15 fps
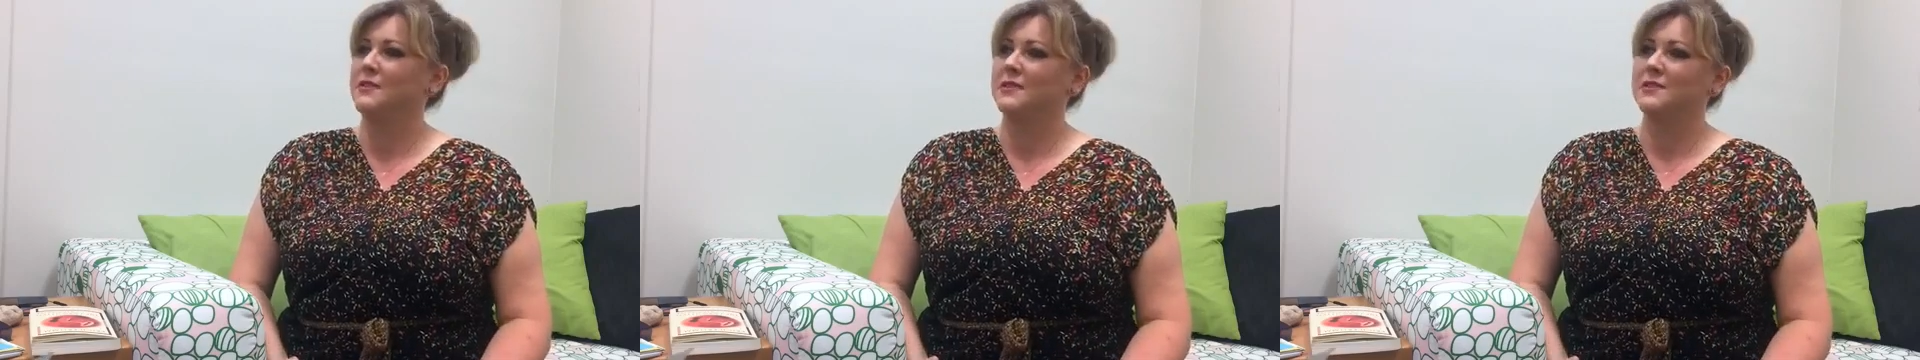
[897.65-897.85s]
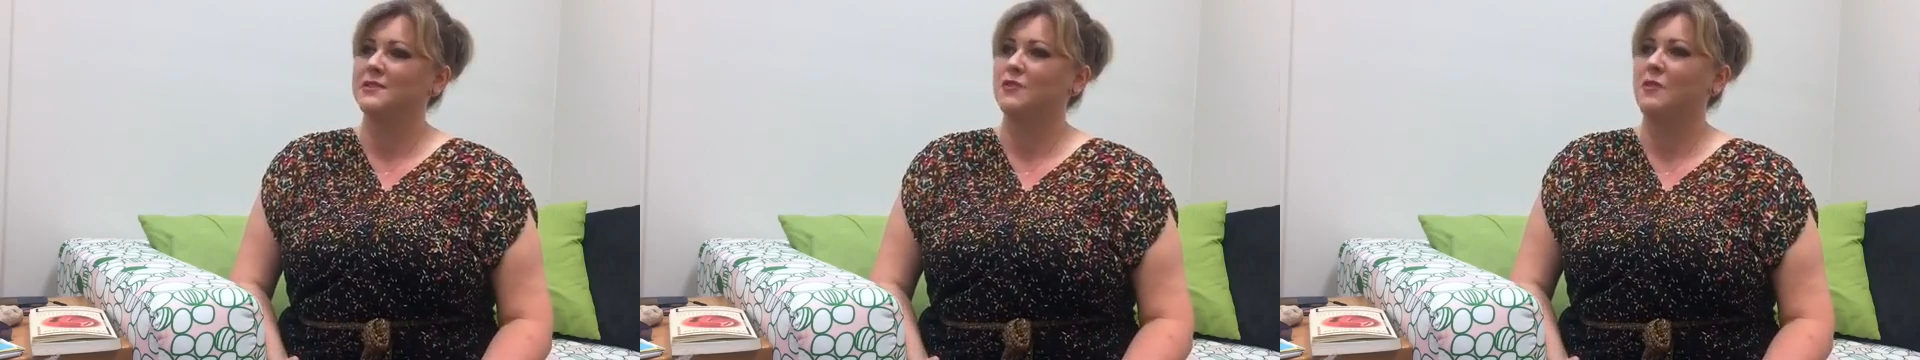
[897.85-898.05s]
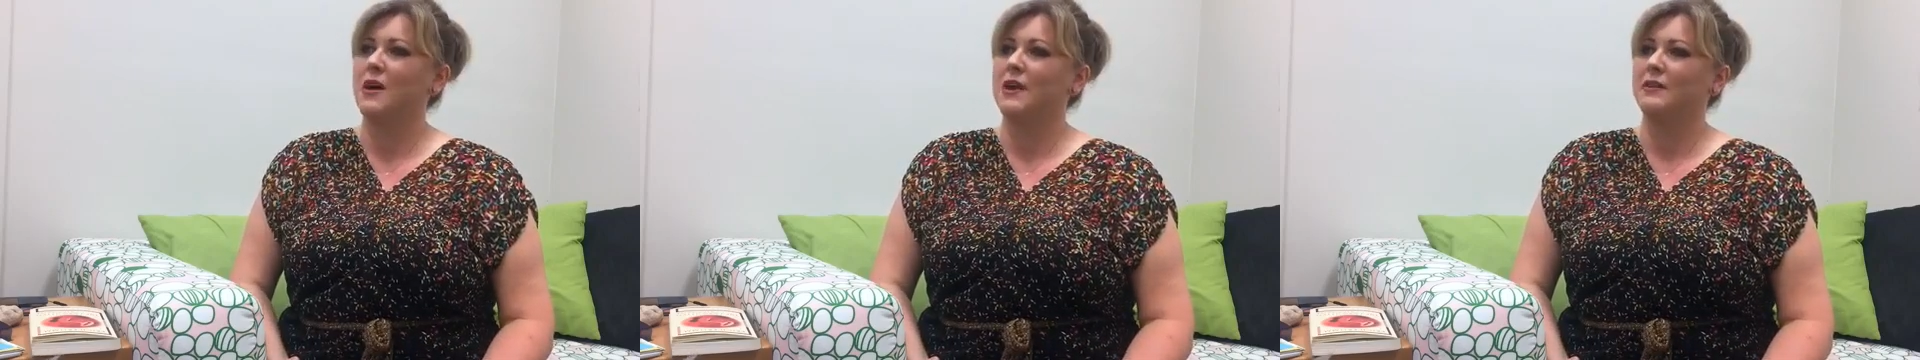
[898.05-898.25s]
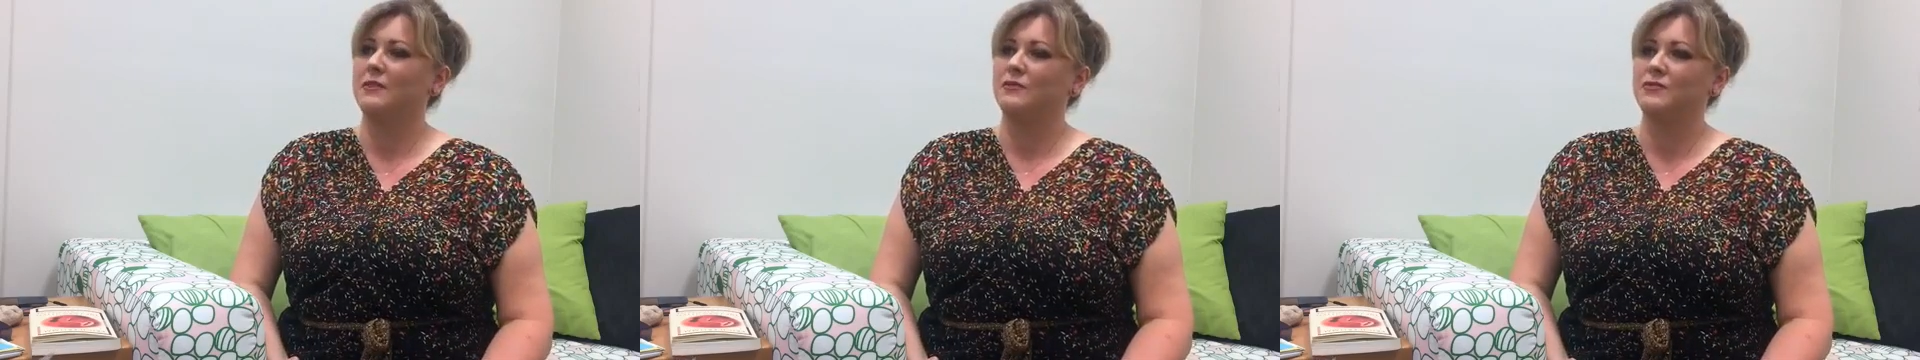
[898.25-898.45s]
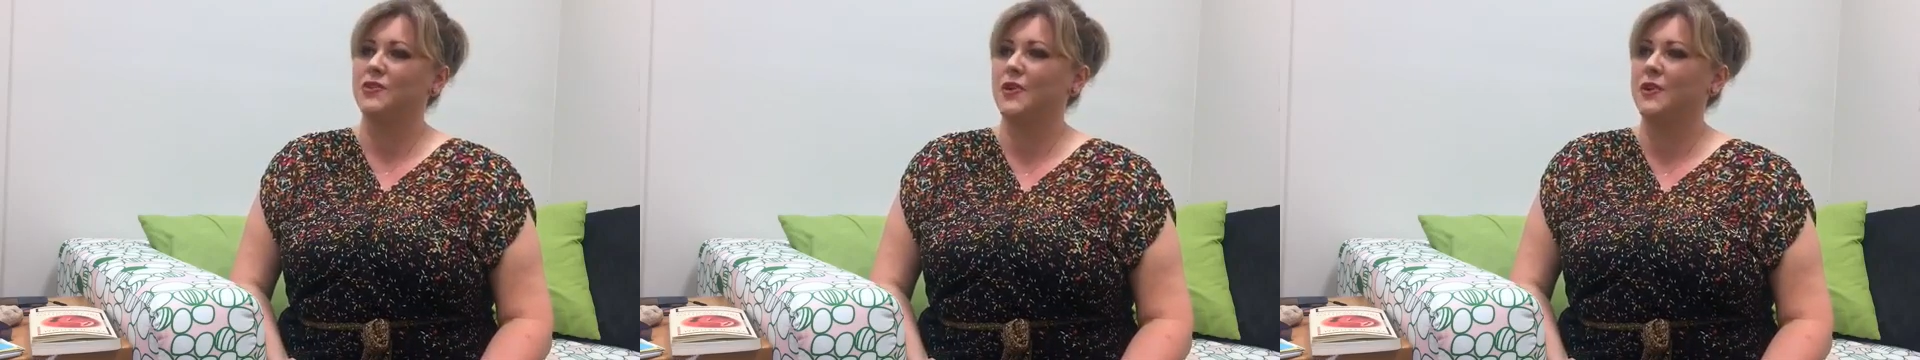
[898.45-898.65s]
that it's quite an
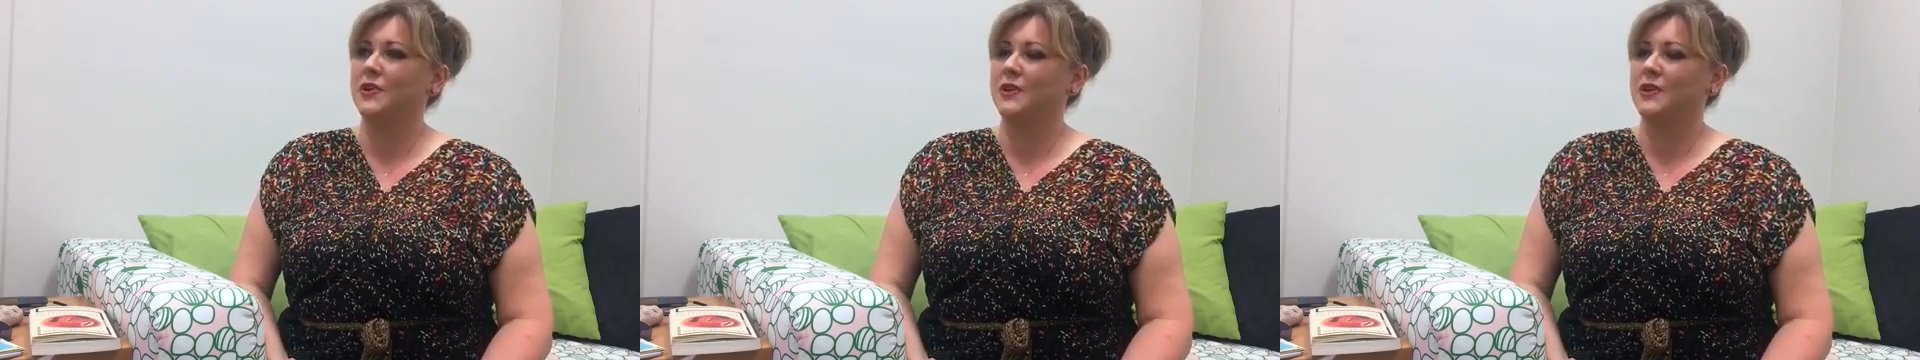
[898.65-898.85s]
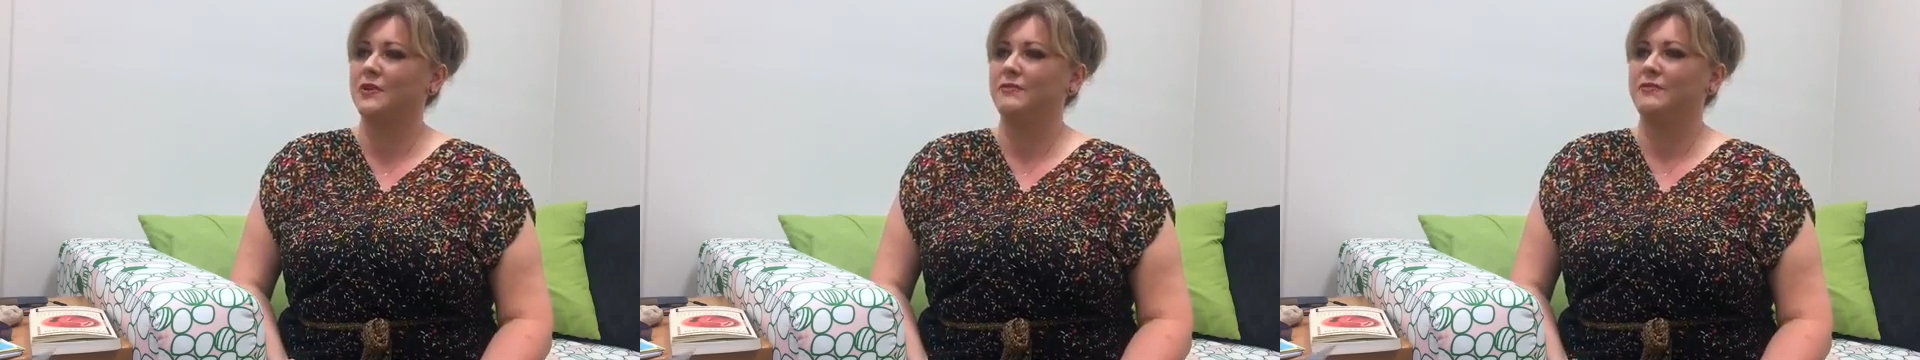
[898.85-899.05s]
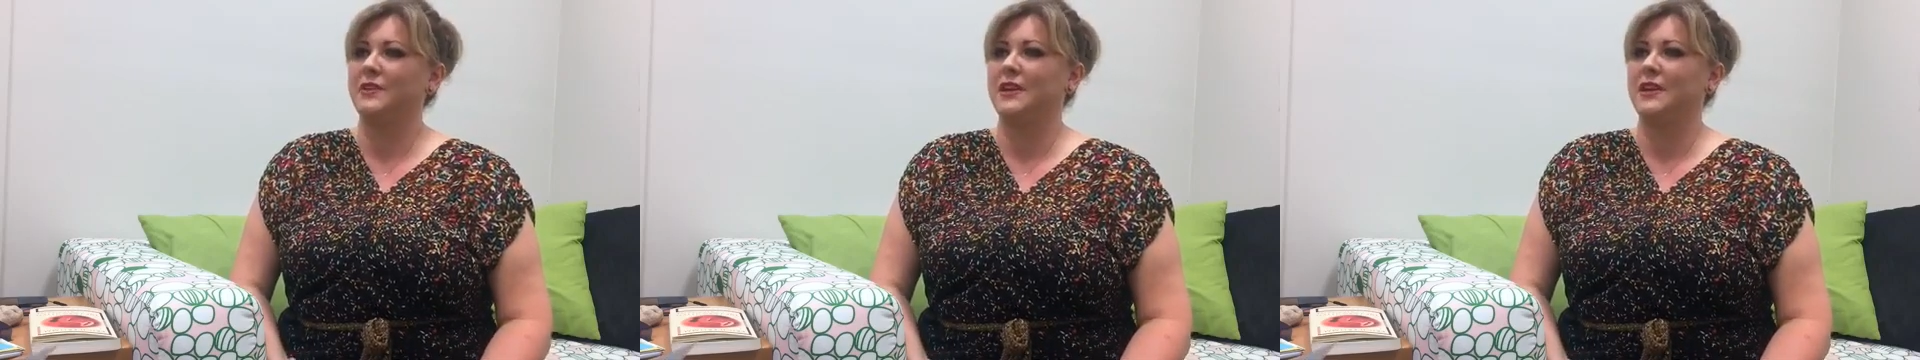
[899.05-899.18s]
alternative